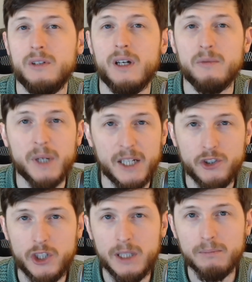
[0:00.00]
of my
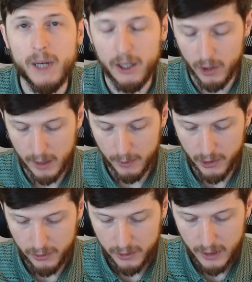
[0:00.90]
cheap
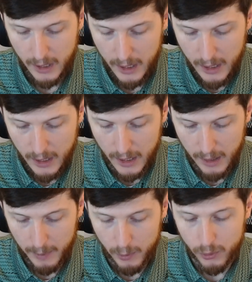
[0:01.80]
micrometers.
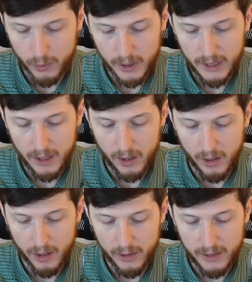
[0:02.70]
It was really
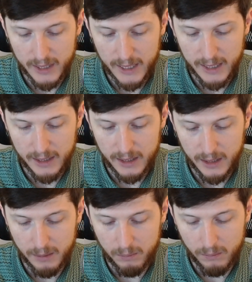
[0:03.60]
hard to get
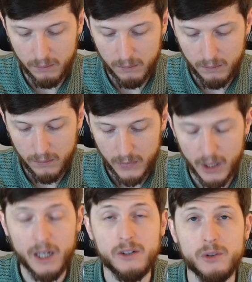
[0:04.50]
them
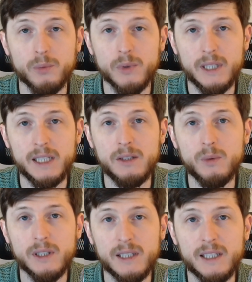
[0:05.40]
to read
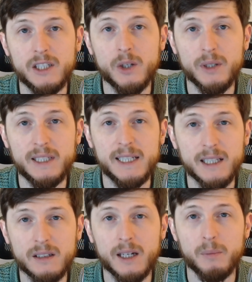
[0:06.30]
within, a
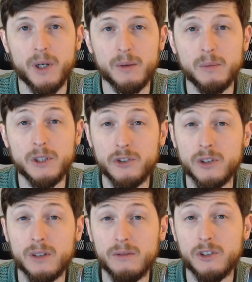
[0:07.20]
tenth. I probably should
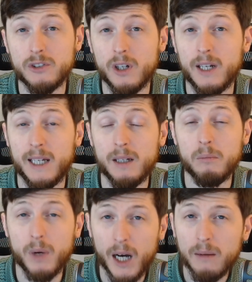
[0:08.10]
have just gone ahead and
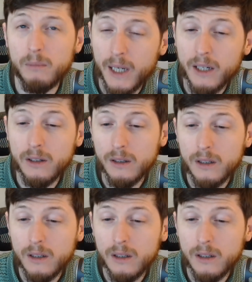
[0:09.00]
bought better